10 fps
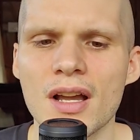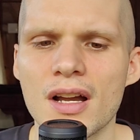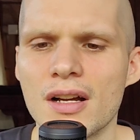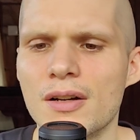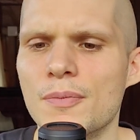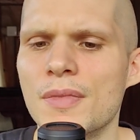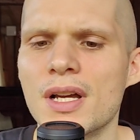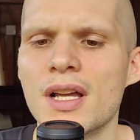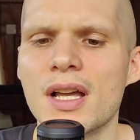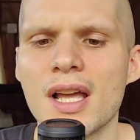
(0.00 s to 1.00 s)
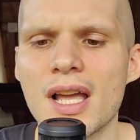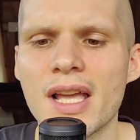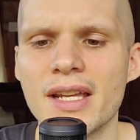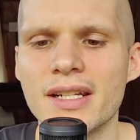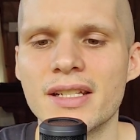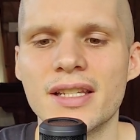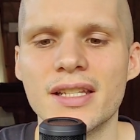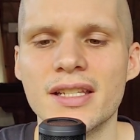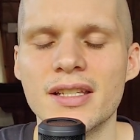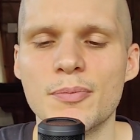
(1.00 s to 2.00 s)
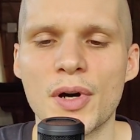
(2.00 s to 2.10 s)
And the